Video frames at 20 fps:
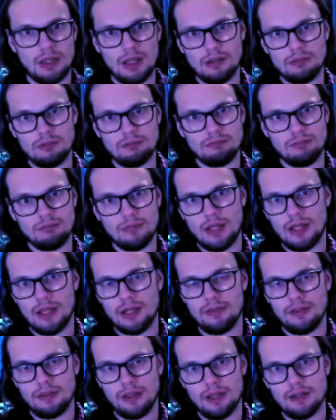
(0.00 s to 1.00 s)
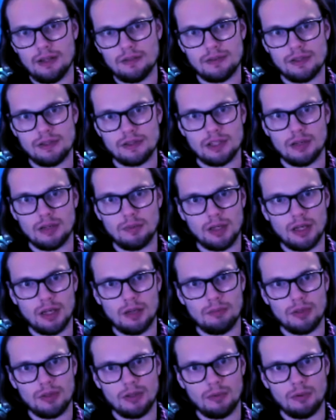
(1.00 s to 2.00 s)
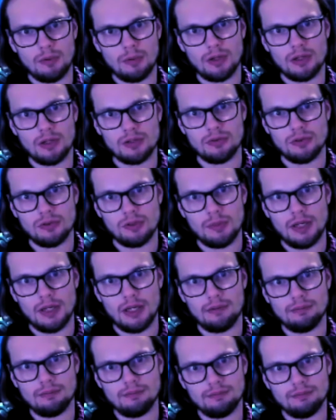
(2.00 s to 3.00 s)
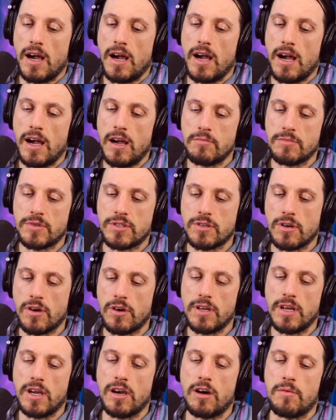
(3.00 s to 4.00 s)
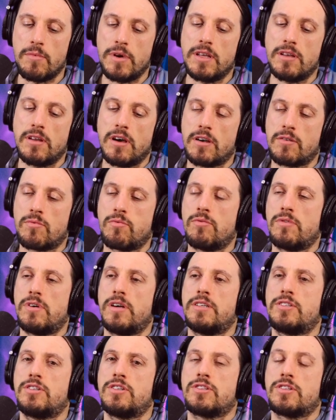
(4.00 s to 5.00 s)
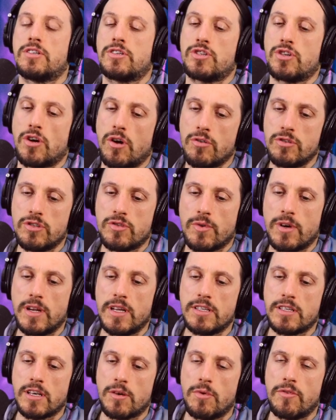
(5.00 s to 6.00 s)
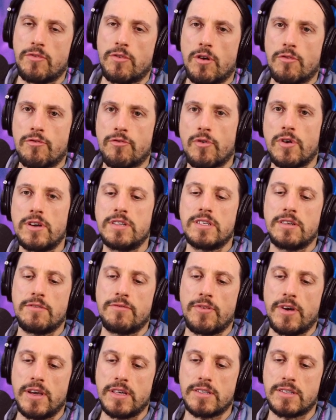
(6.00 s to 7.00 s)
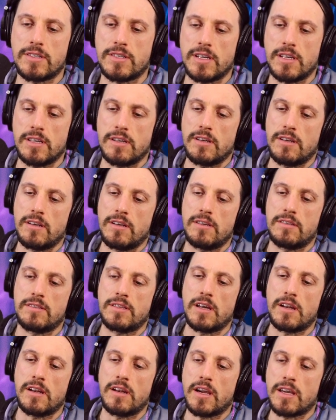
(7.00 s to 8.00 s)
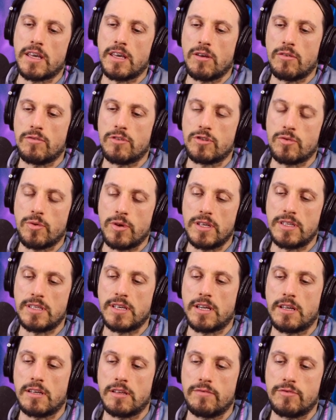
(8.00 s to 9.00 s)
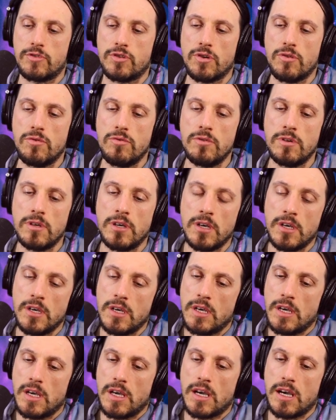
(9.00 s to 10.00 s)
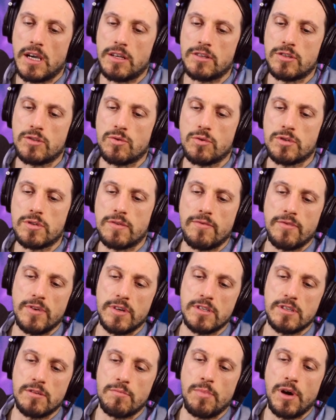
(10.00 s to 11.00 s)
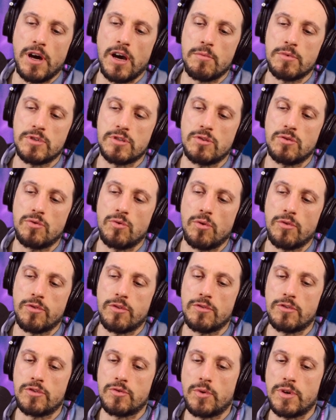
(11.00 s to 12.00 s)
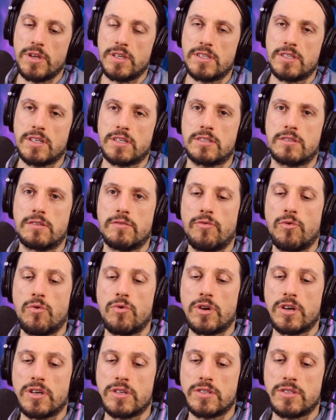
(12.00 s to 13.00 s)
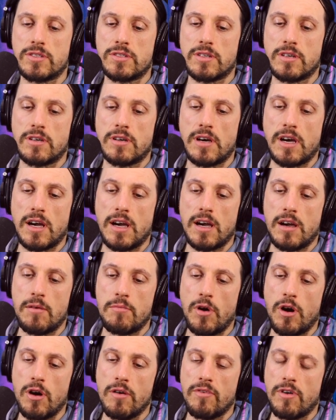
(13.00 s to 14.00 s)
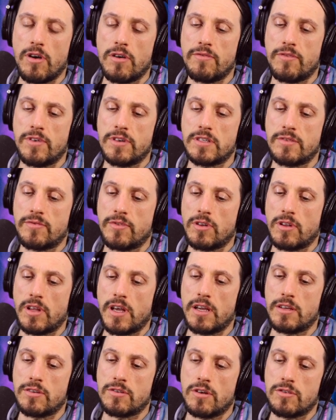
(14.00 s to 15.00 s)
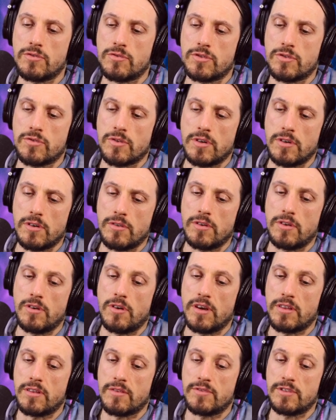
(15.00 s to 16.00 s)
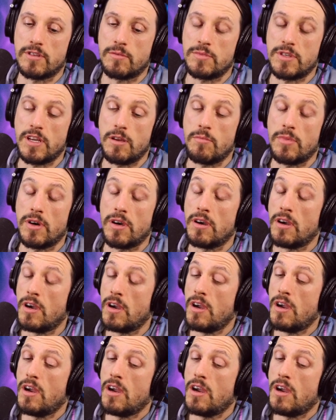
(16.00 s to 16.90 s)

And anything else that's coming up that we want to talk about? Um, so yeah, I mean, like it's just the shows really. So we've got Frenzy Fest in Taranaki on the 22nd of June. Uh, Distortion Fest in Palmerston North on the 26th of August, um, Overload Festival at Totara Street on the 9th of September,